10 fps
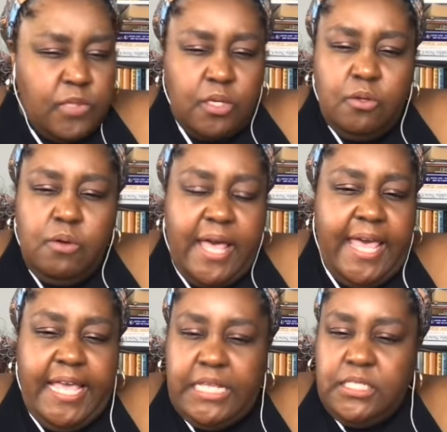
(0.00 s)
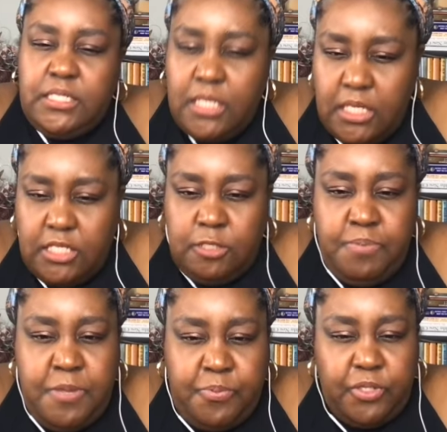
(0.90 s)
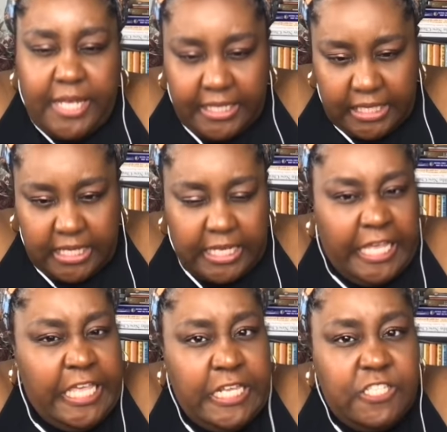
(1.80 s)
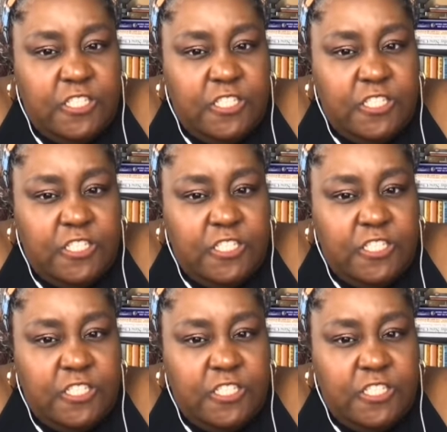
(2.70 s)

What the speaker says: I hate insidious people like that. He